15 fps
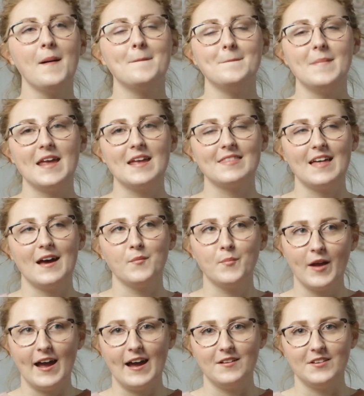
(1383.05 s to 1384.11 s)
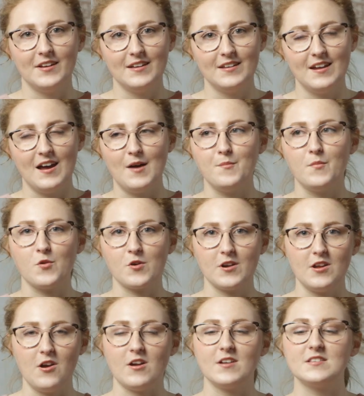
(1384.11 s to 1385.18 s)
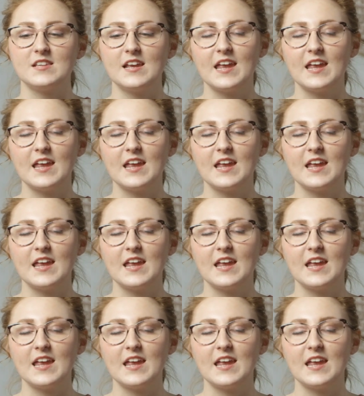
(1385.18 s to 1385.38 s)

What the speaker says: make that palette on more yarns.